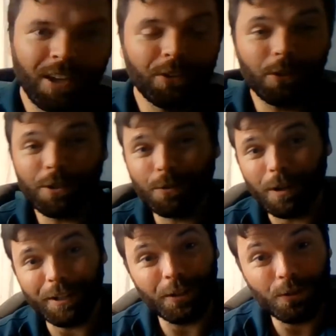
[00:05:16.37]
So just
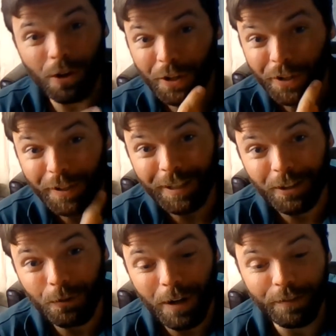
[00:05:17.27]
wanted to draw you a
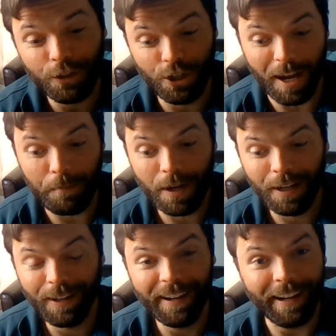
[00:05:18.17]
little rough shape,
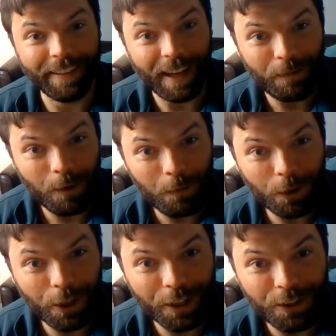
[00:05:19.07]
and then what
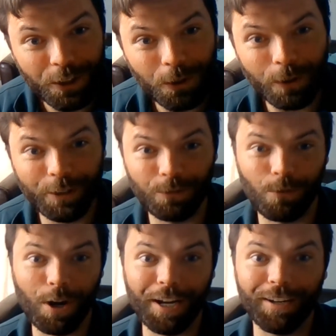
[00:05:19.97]
we're going to do is
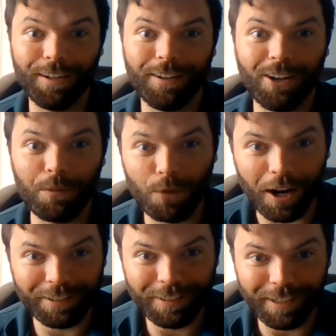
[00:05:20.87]
write our
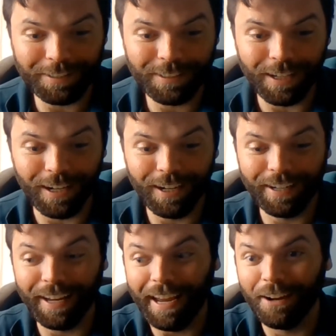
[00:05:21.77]
process
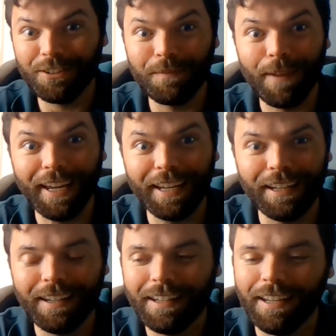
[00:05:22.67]
on how to make it
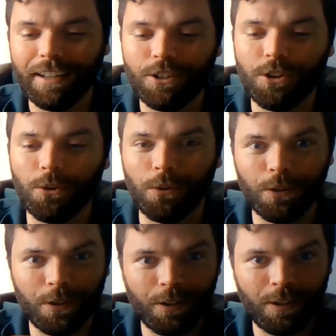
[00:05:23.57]
into
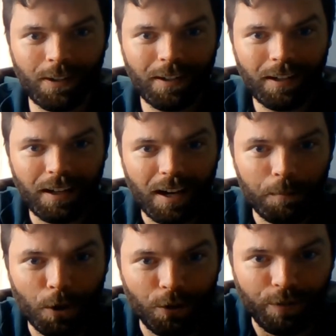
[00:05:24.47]
a
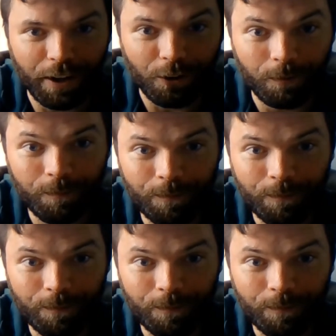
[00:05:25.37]
bird feeder.